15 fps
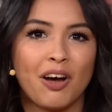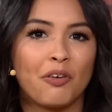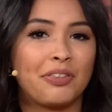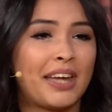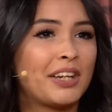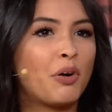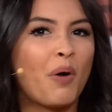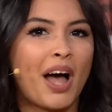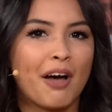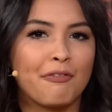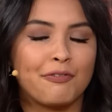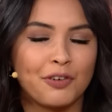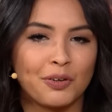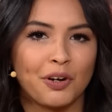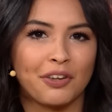They don't have
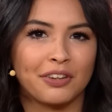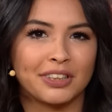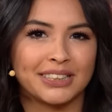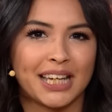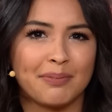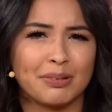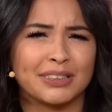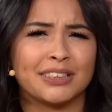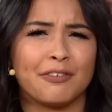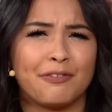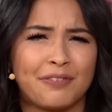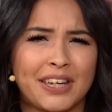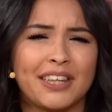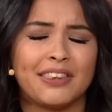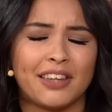food on their tables to
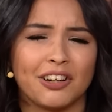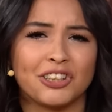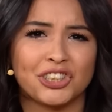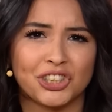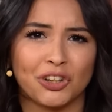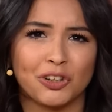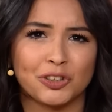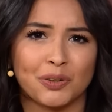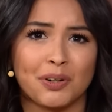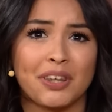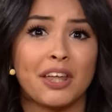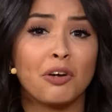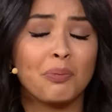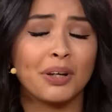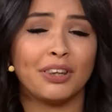feed their children.
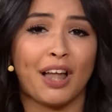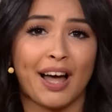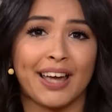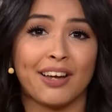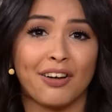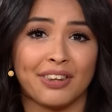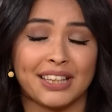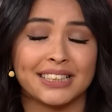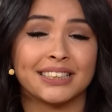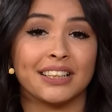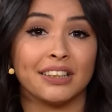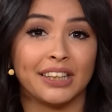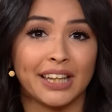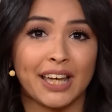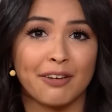They're relying on this to
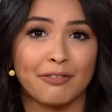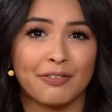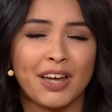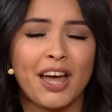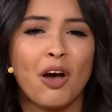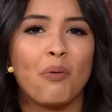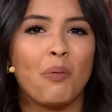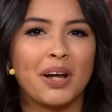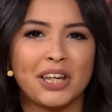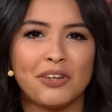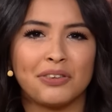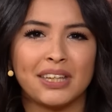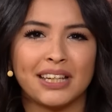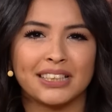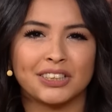live. Mm-hmm. What do you
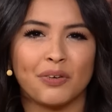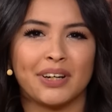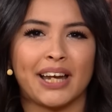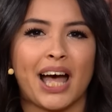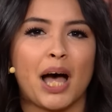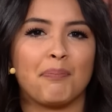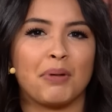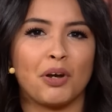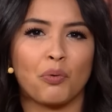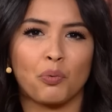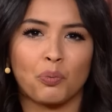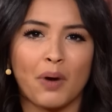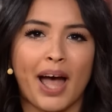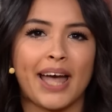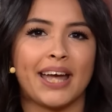think is going to happen?
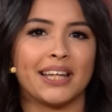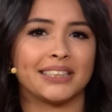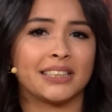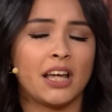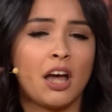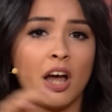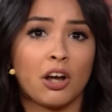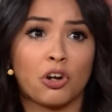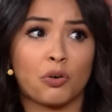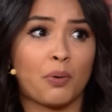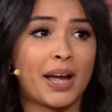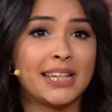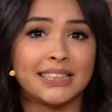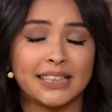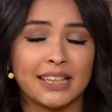Riots,
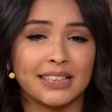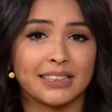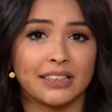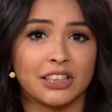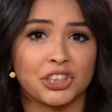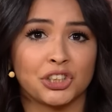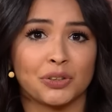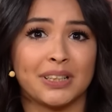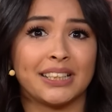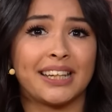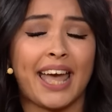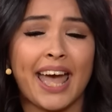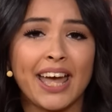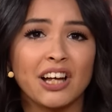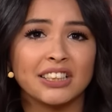craziness in the street,
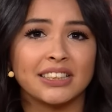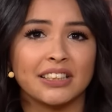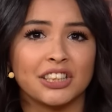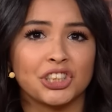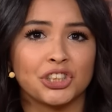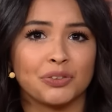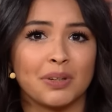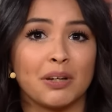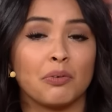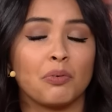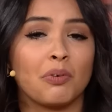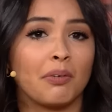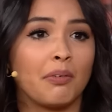chaos in the street,